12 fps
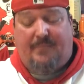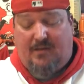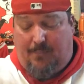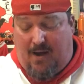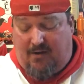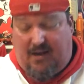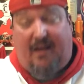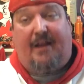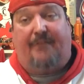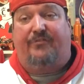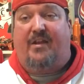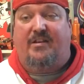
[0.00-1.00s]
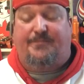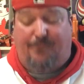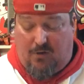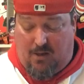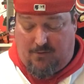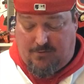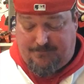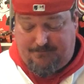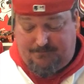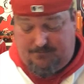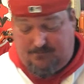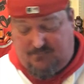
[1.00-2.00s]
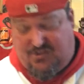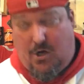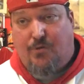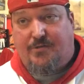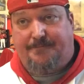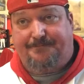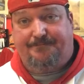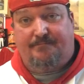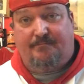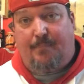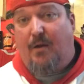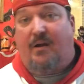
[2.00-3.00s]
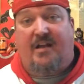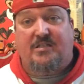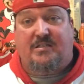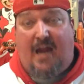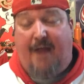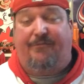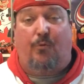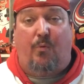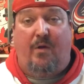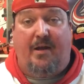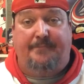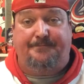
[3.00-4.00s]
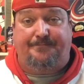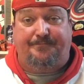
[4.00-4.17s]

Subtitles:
The Bearcats, like I've said this before in other shows, the Bearcats have to win